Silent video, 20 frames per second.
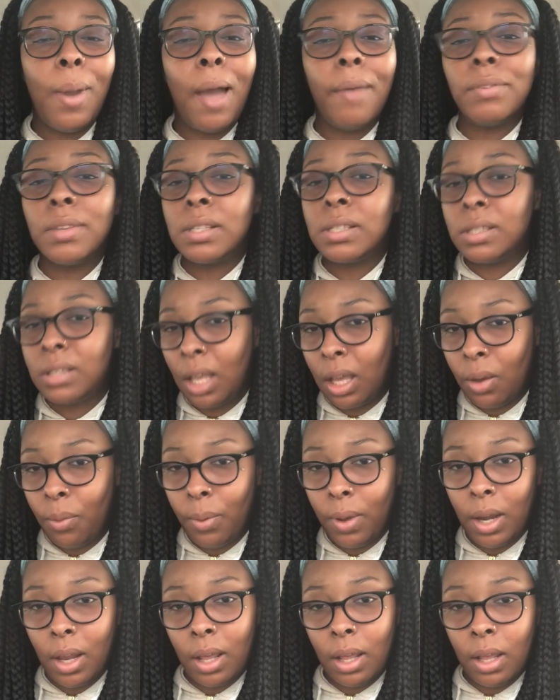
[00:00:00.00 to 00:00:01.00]
you have to stick
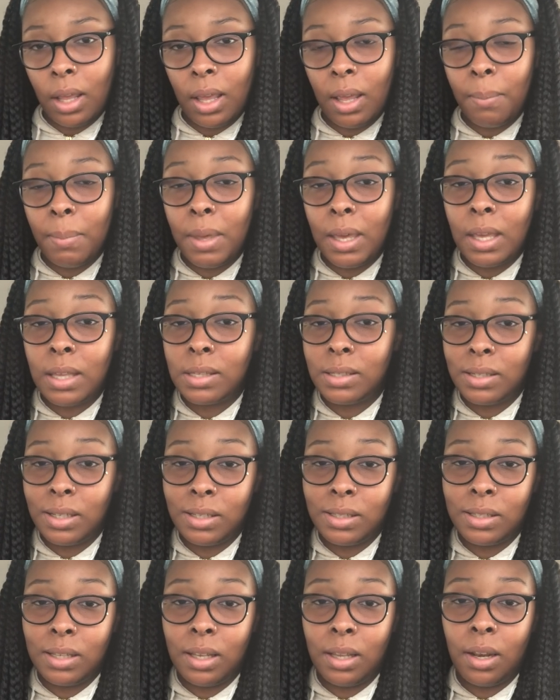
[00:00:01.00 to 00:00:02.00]
with it and be
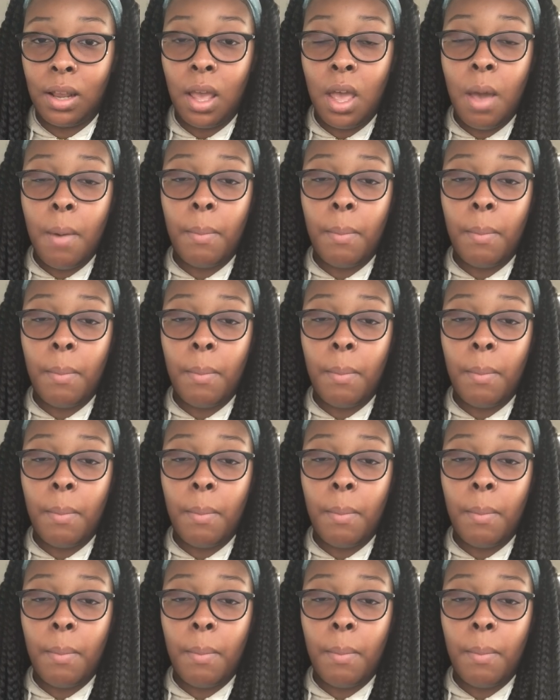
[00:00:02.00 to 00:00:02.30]
consistent.